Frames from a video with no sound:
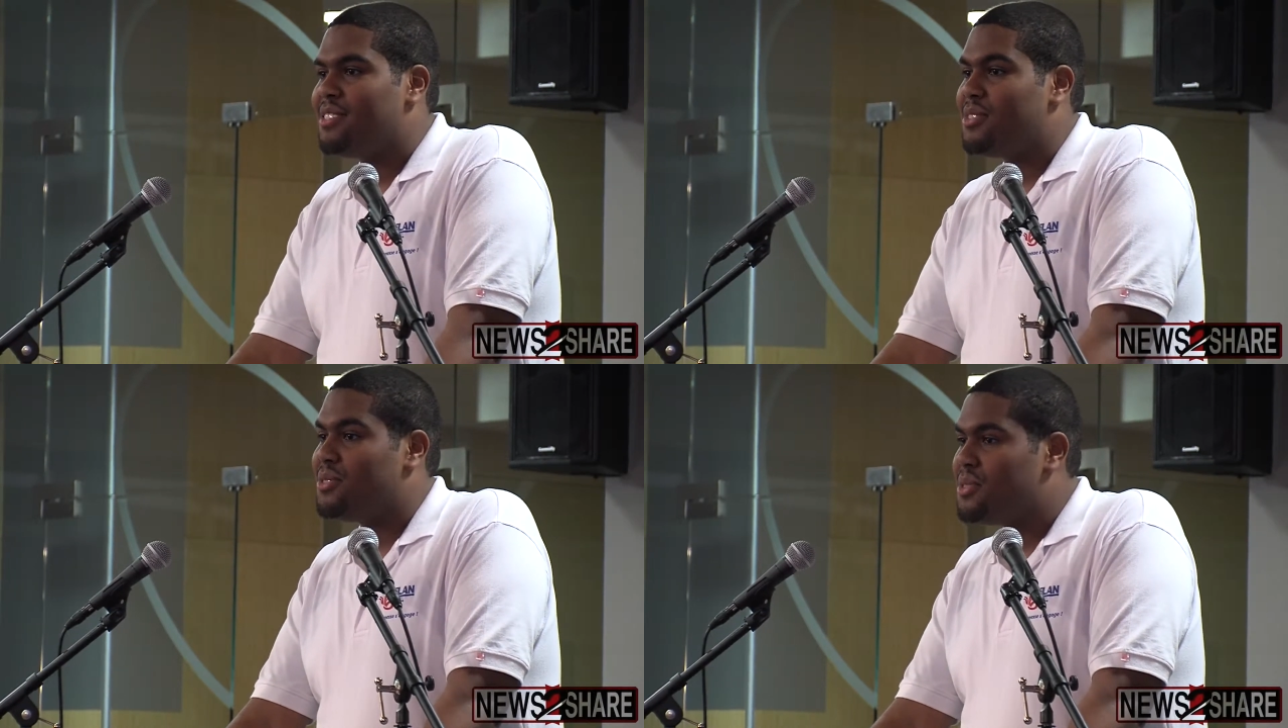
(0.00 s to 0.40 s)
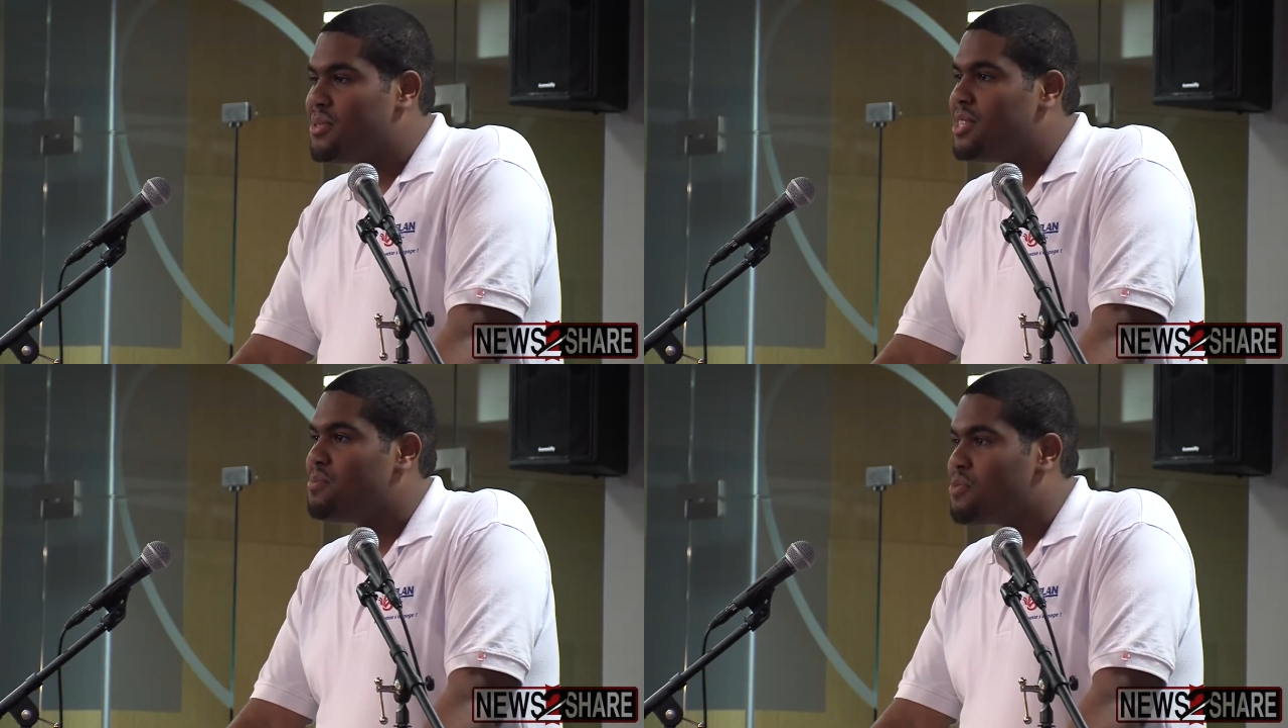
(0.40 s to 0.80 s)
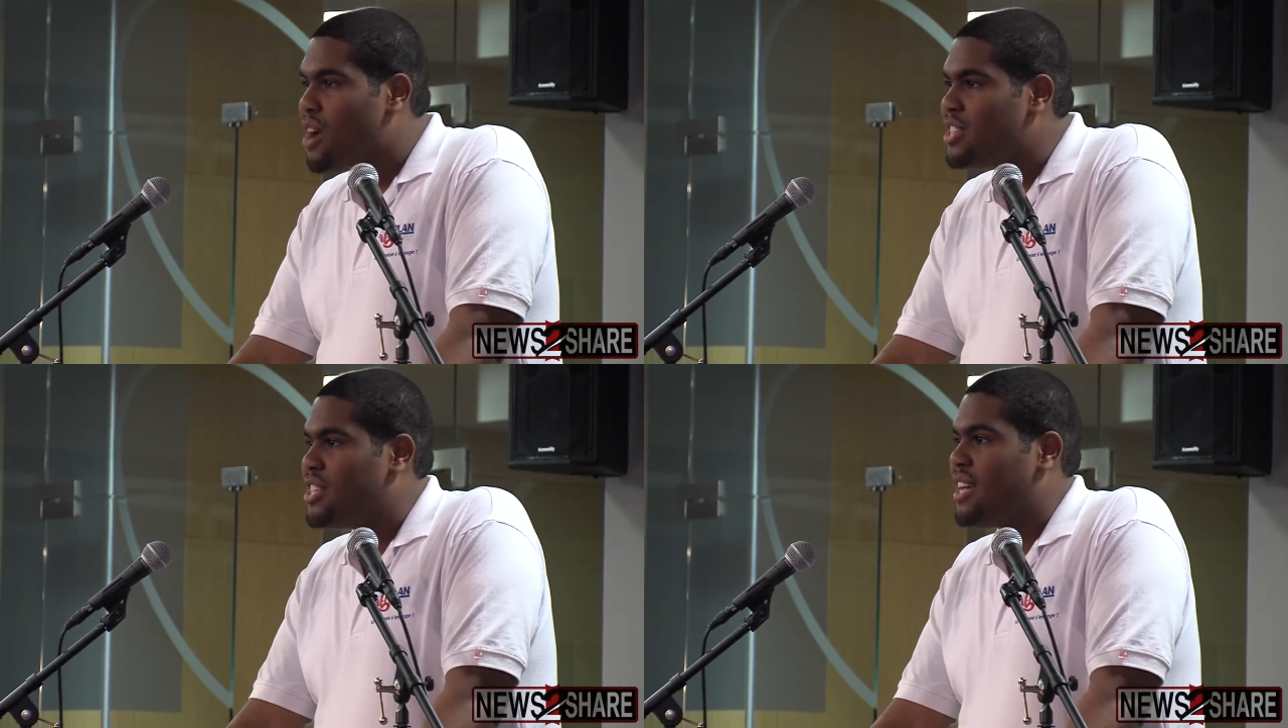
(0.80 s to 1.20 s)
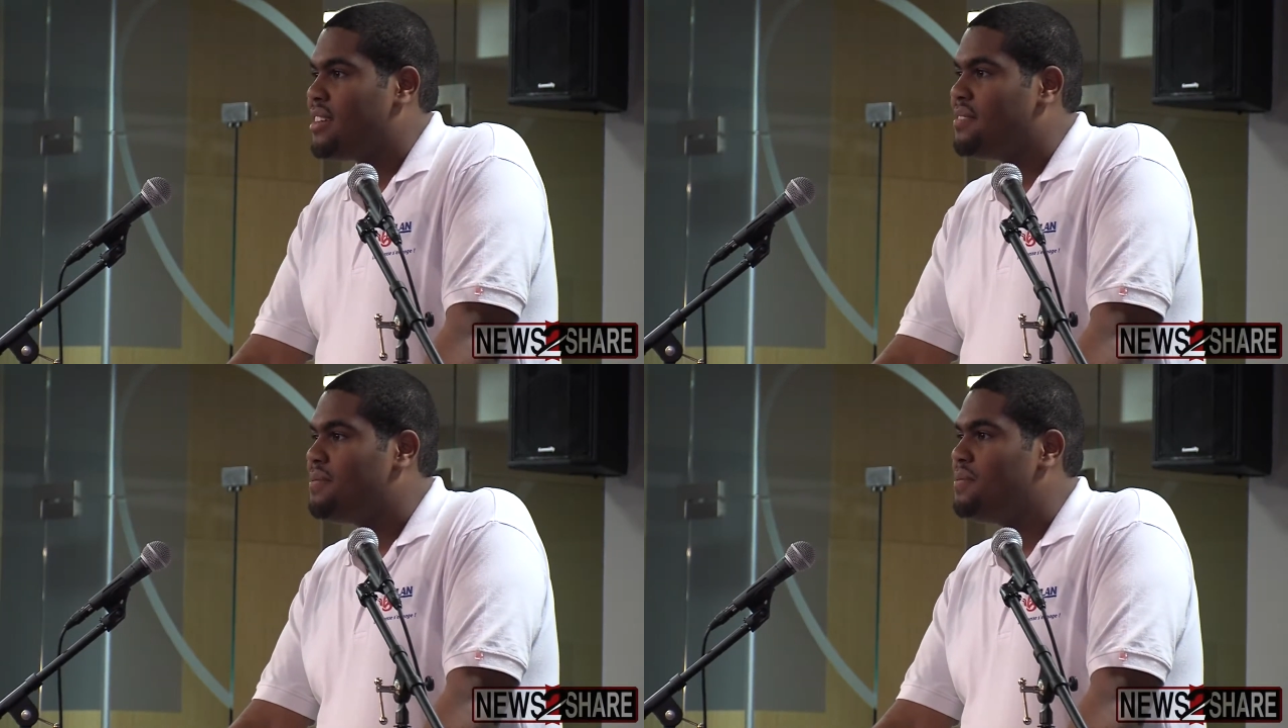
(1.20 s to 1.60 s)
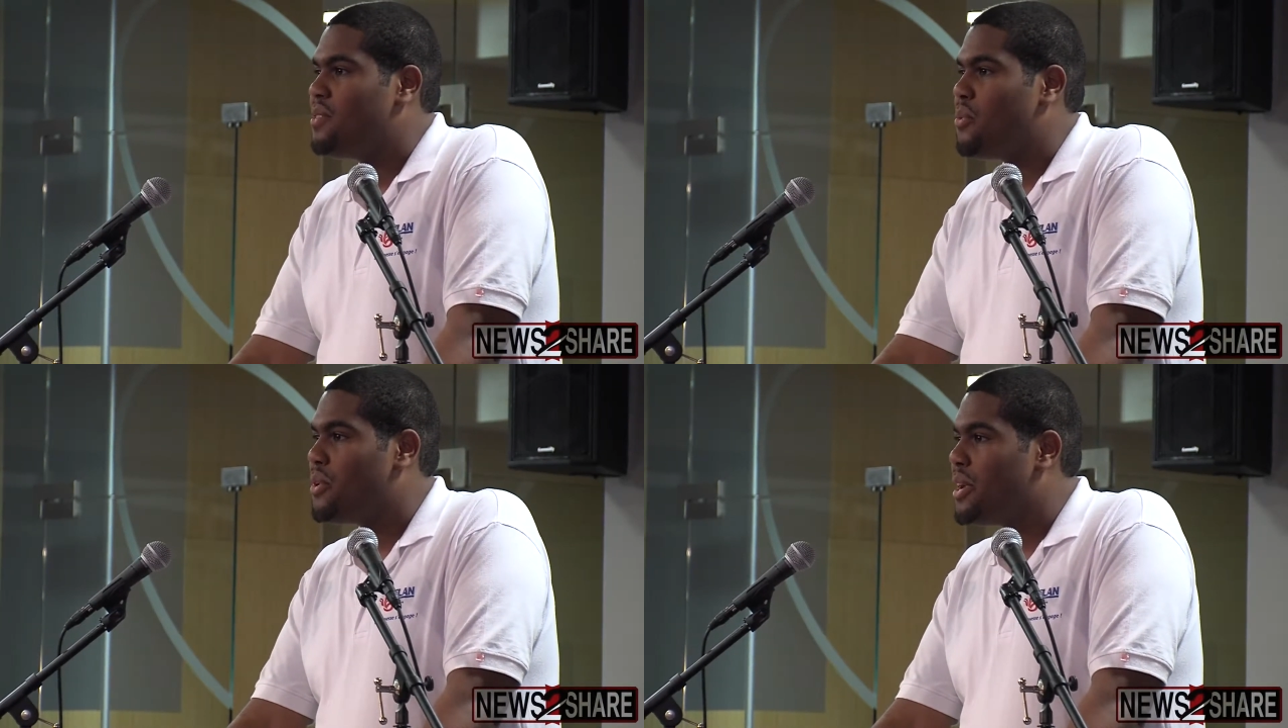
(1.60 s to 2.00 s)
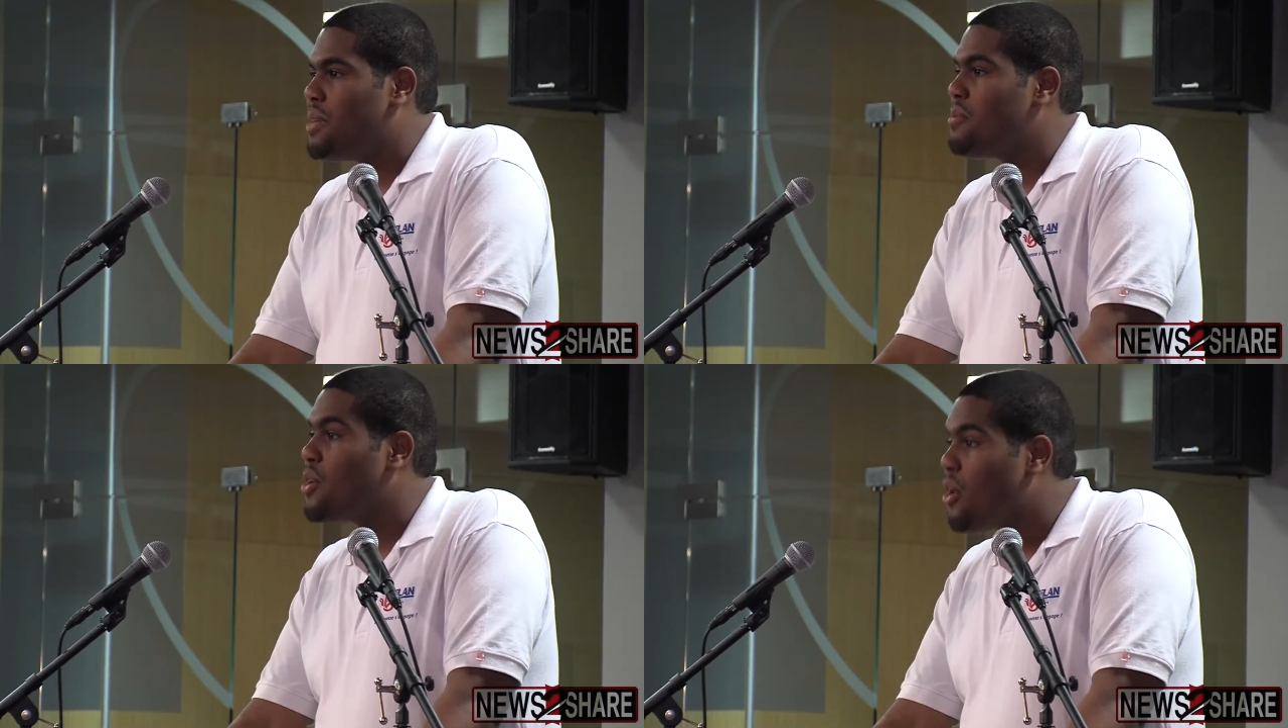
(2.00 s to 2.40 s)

So to do this project, we're gonna